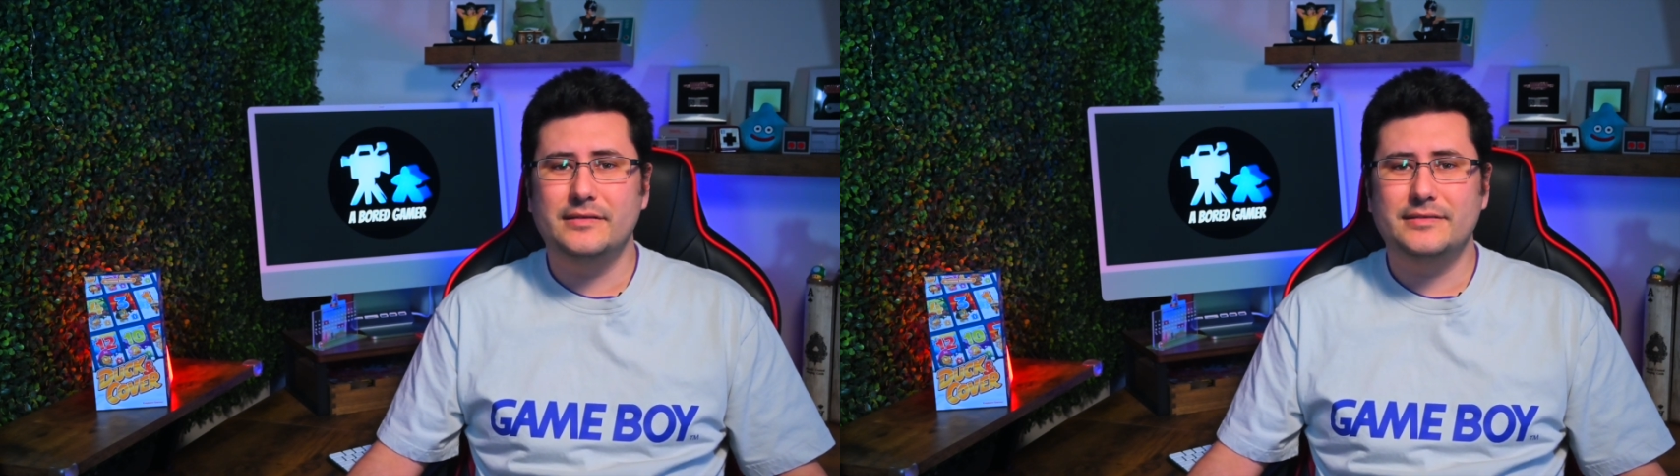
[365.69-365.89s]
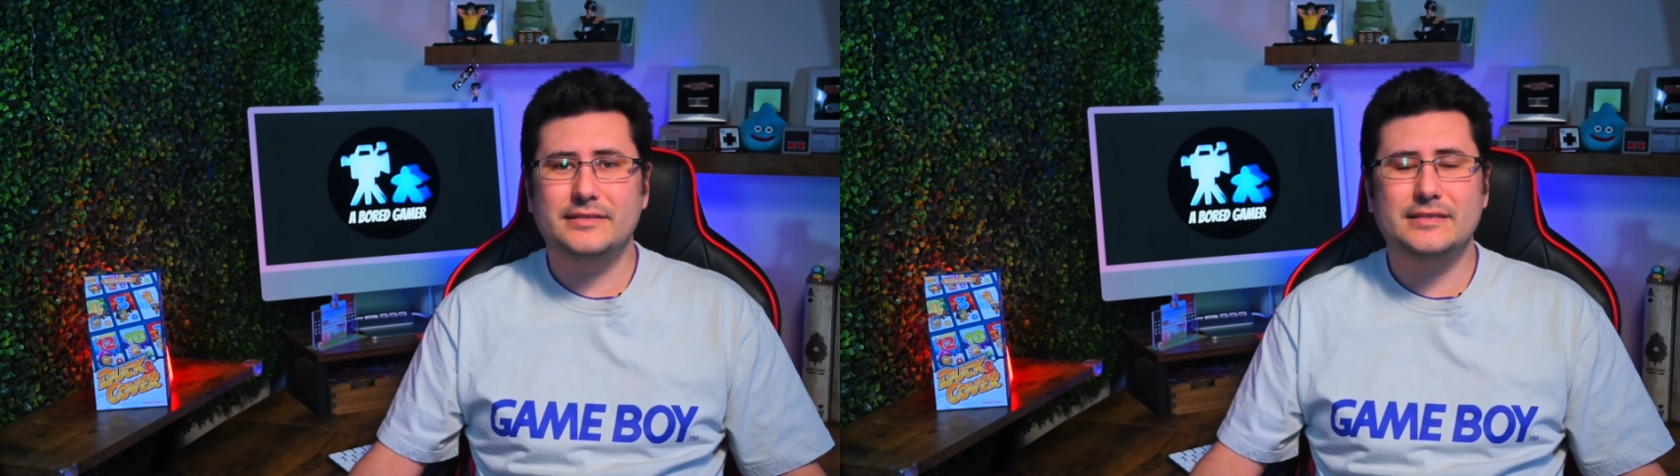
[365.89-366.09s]

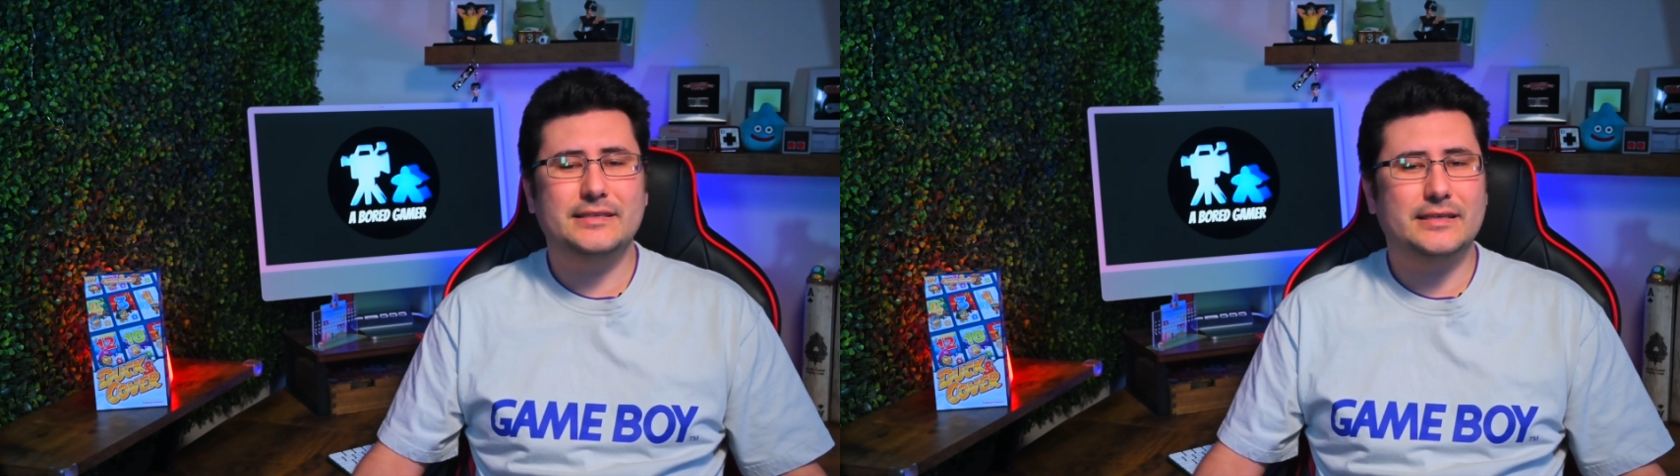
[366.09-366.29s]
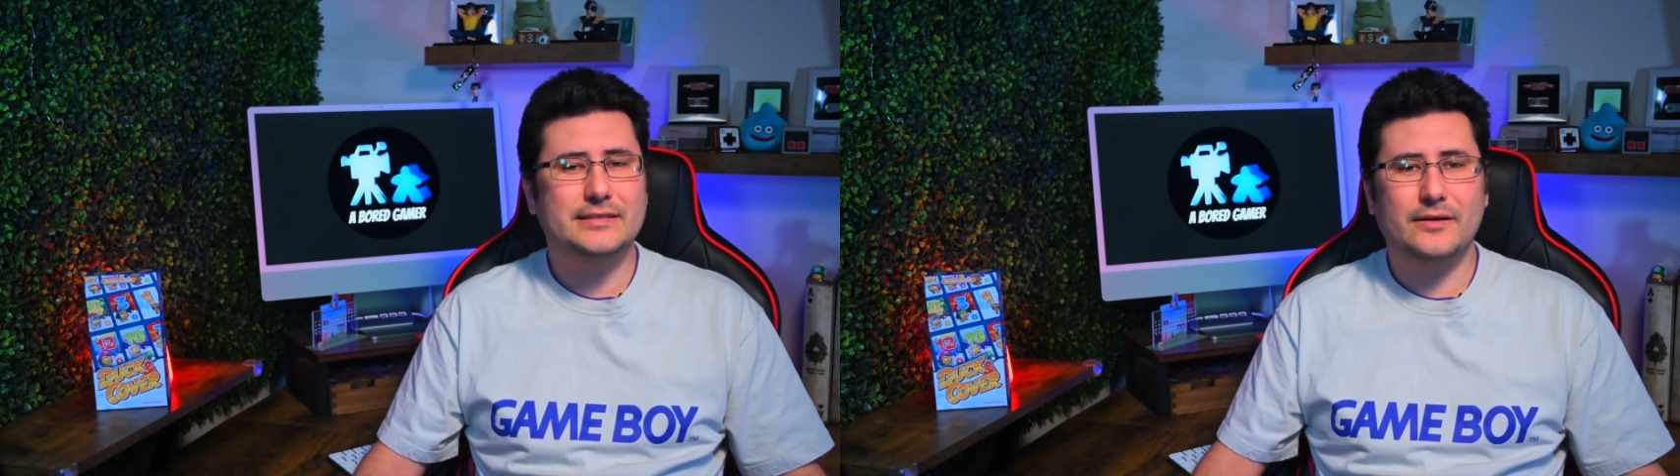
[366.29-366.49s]
since it
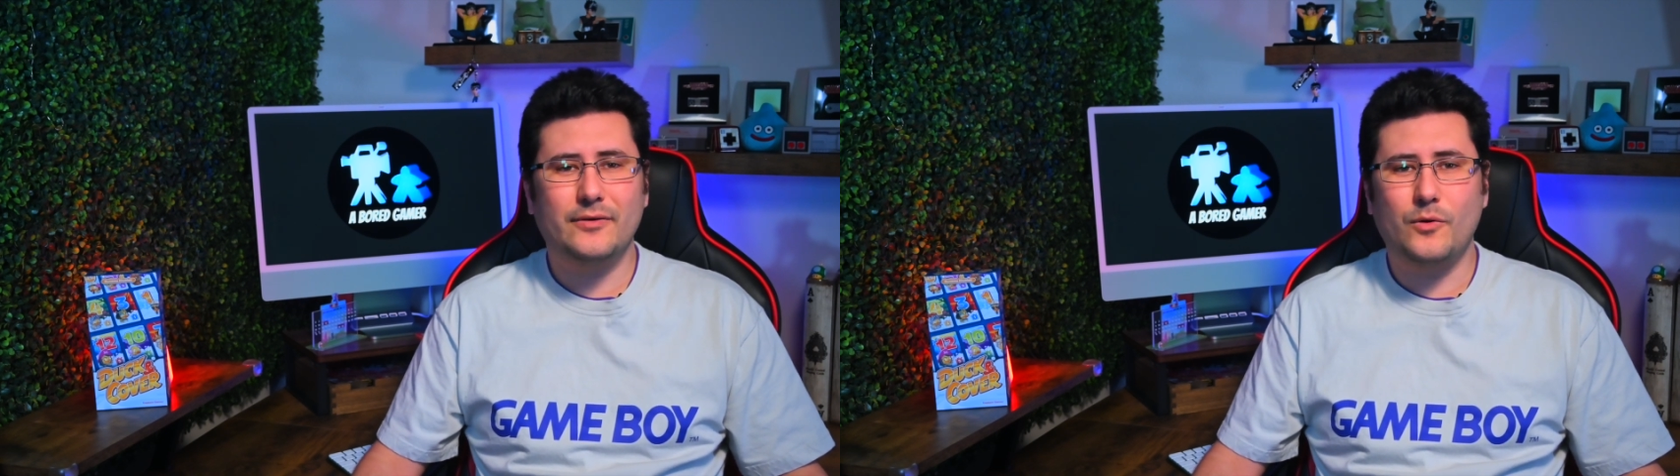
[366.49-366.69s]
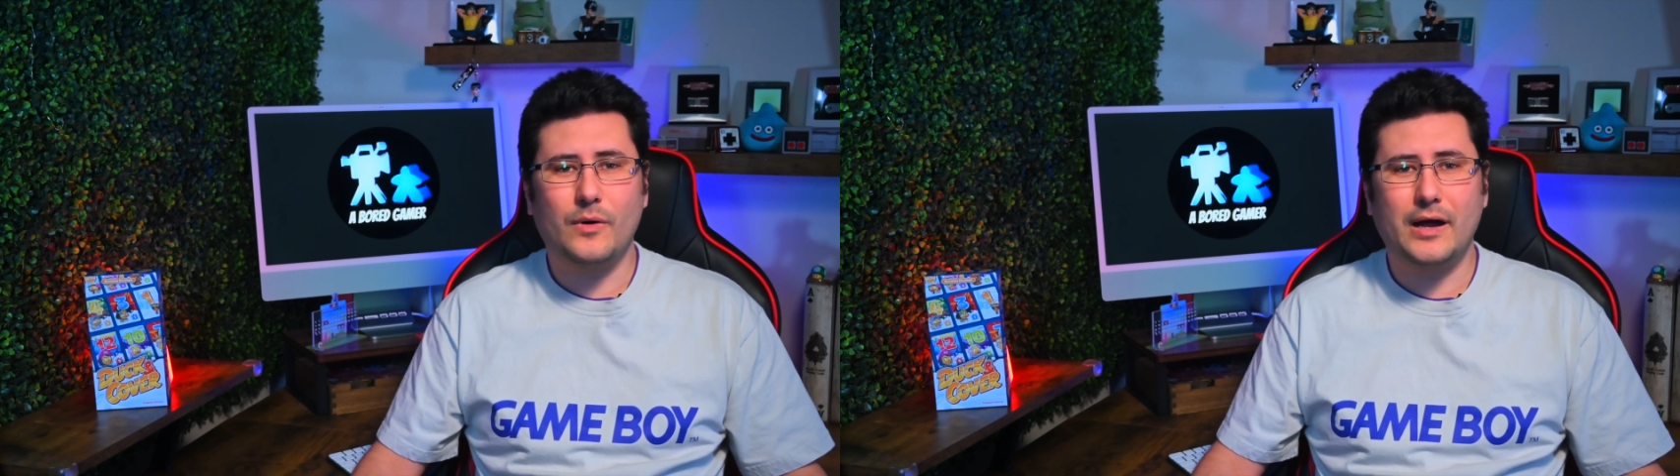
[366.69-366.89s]
does not
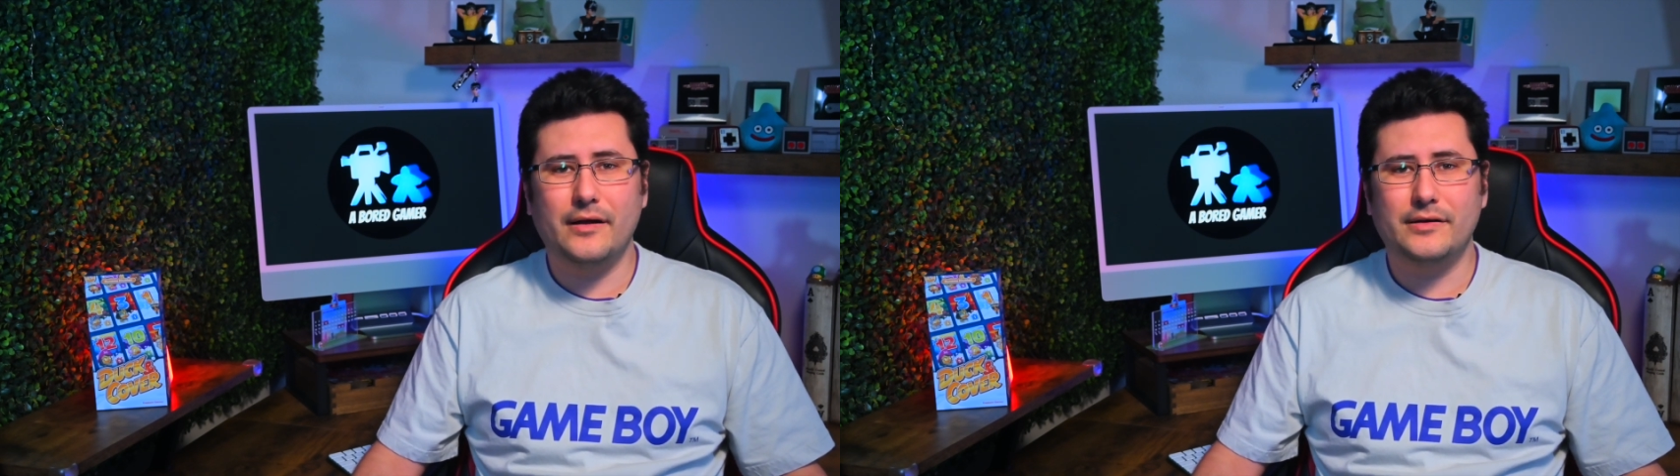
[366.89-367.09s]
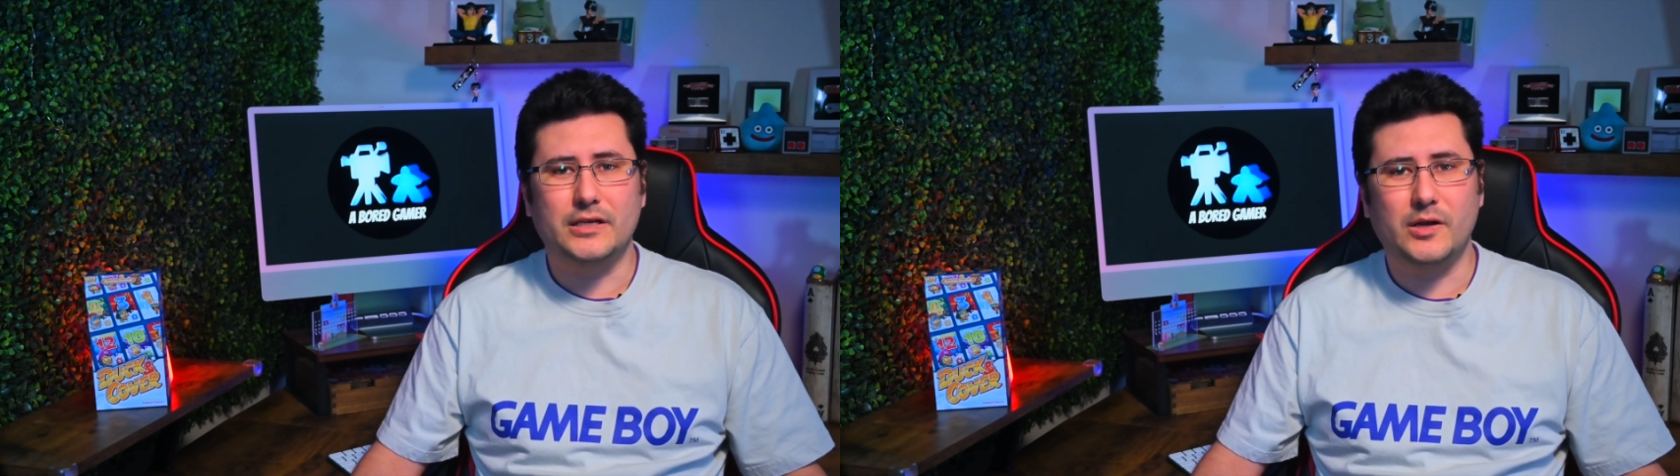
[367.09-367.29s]

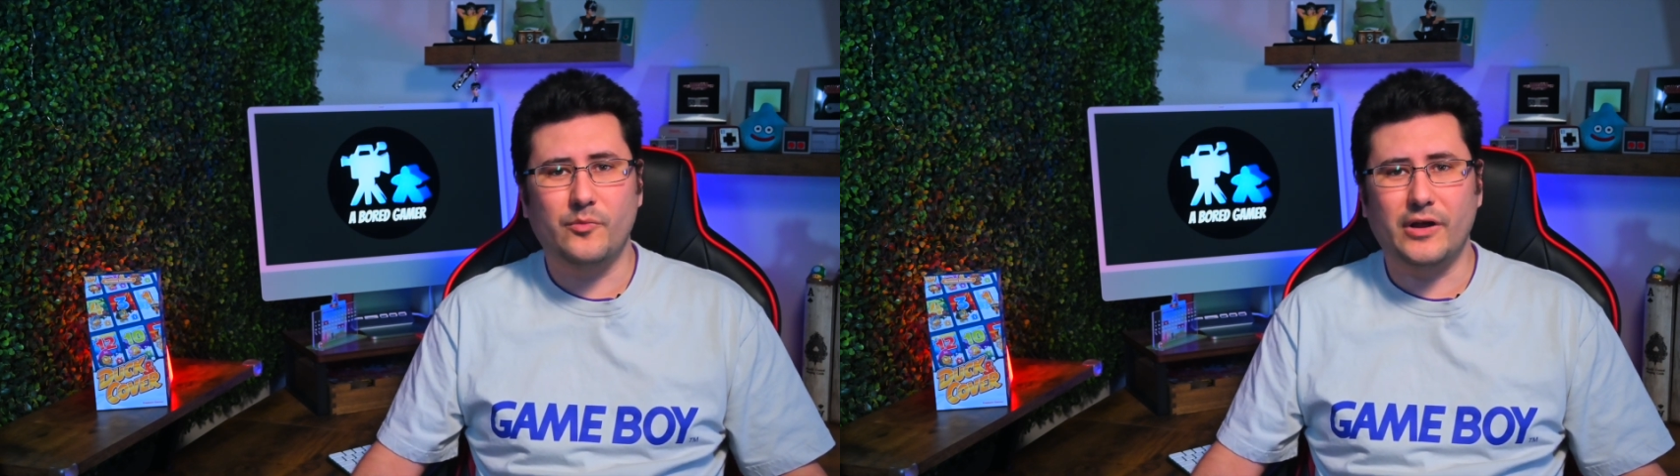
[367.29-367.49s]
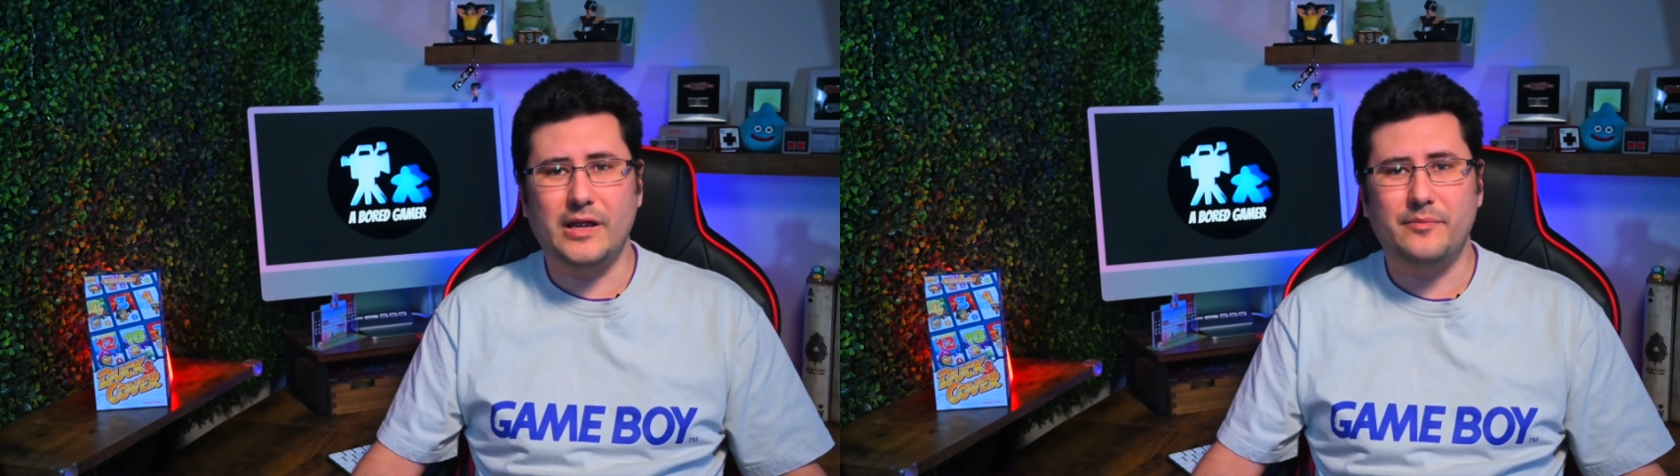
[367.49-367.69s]
require a ton of
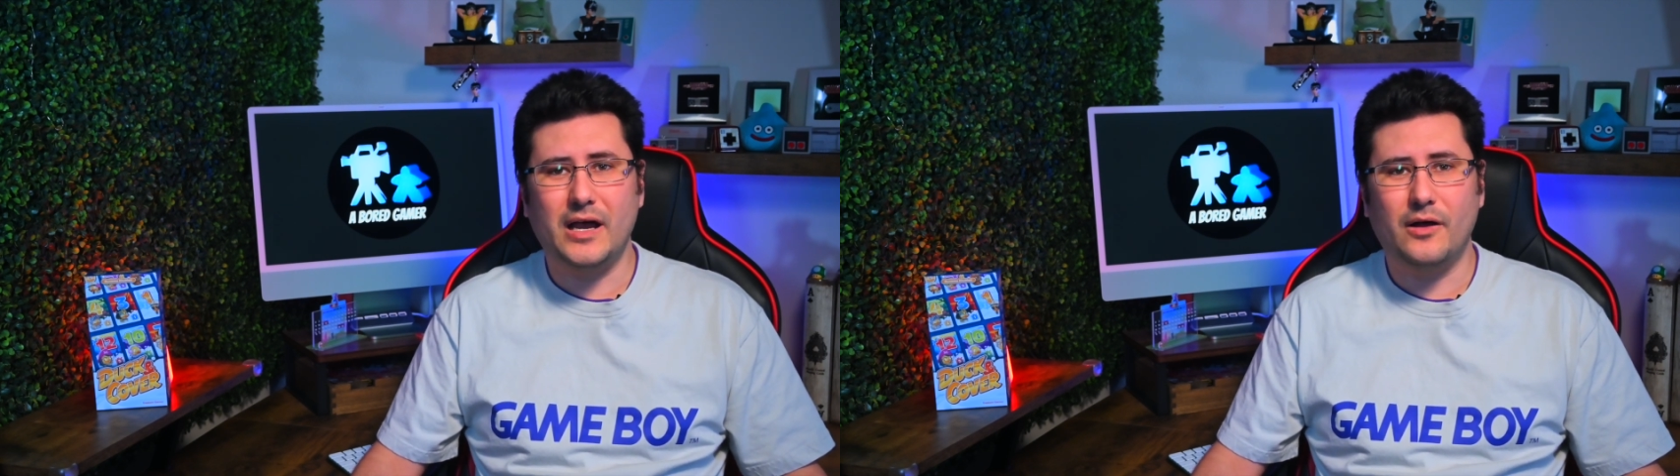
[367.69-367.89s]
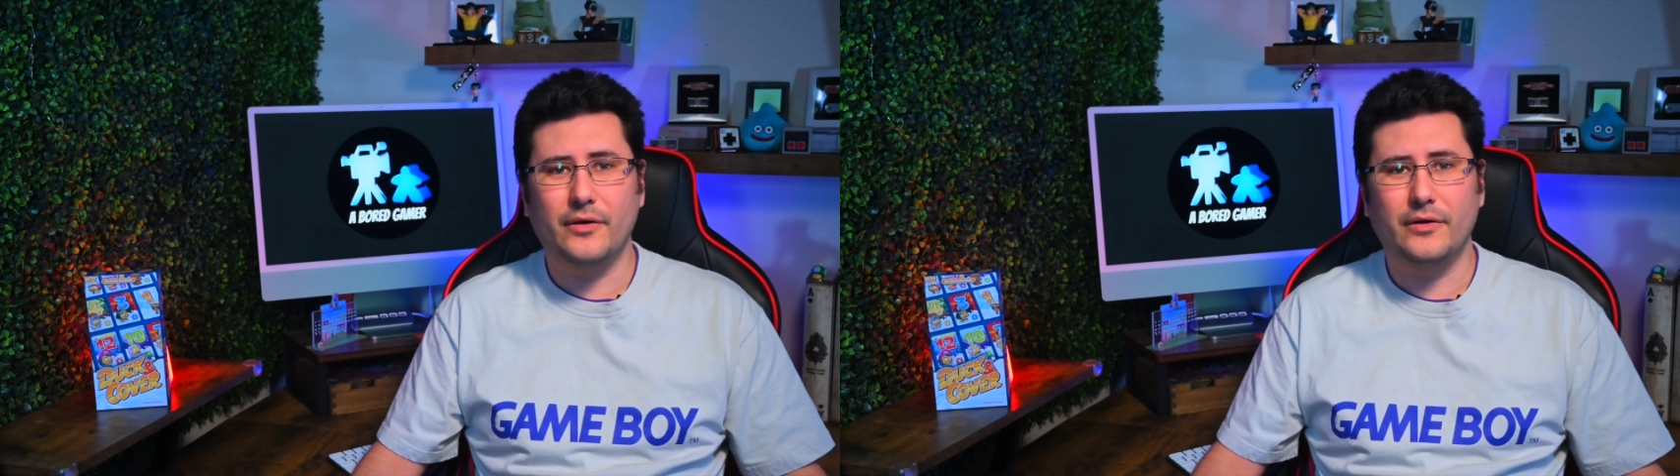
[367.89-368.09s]
brain
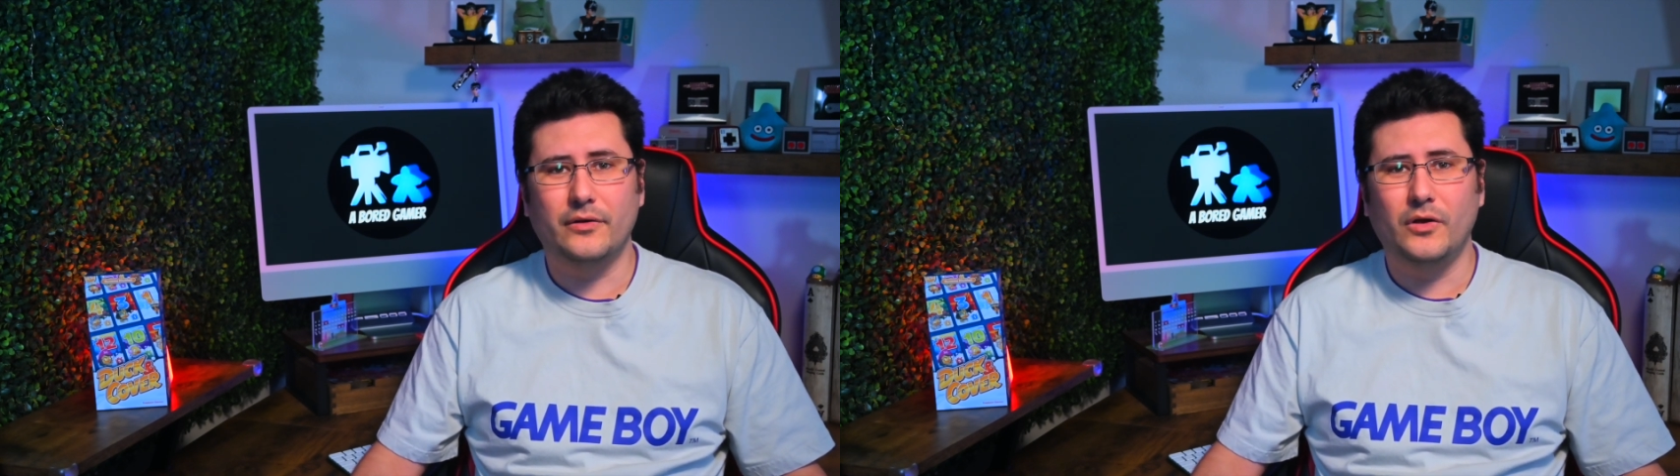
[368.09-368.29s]
power,